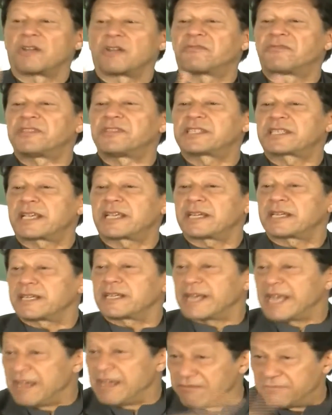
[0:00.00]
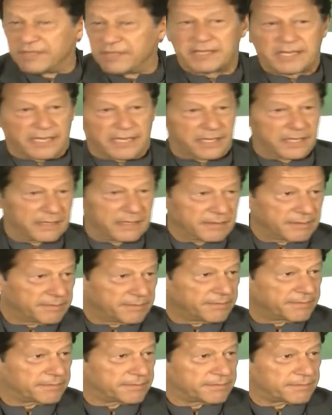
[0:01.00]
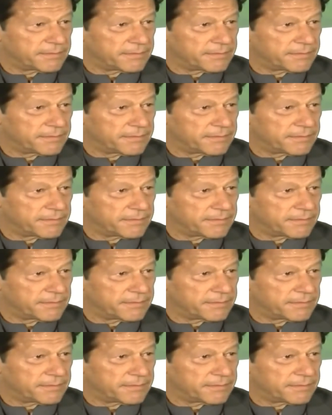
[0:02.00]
confiscated everything,